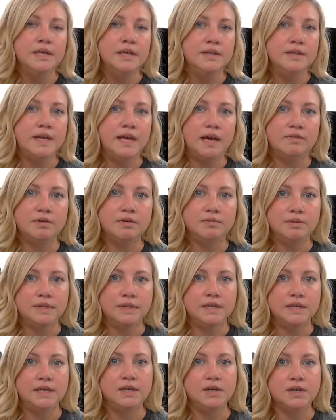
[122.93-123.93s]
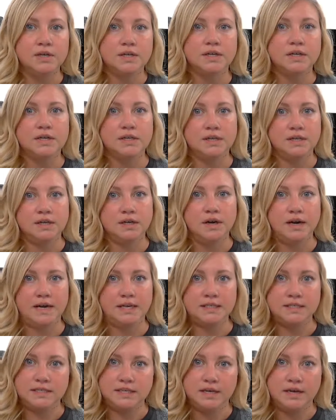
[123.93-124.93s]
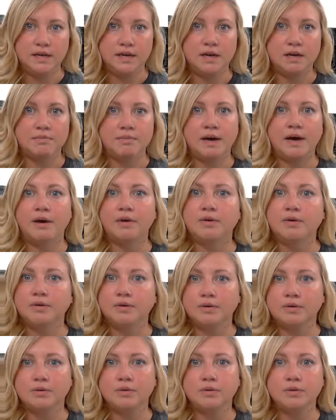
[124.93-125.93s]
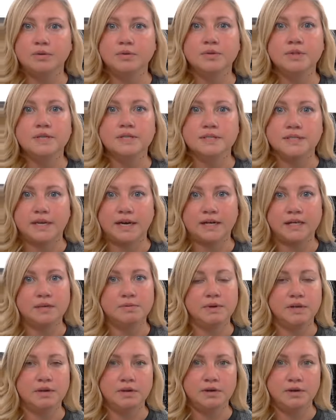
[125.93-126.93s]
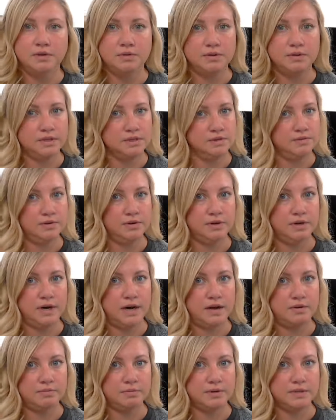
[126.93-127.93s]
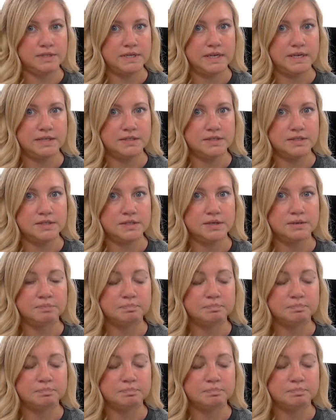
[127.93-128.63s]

they have a really good, clear idea about who this document or who this photograph pertains to.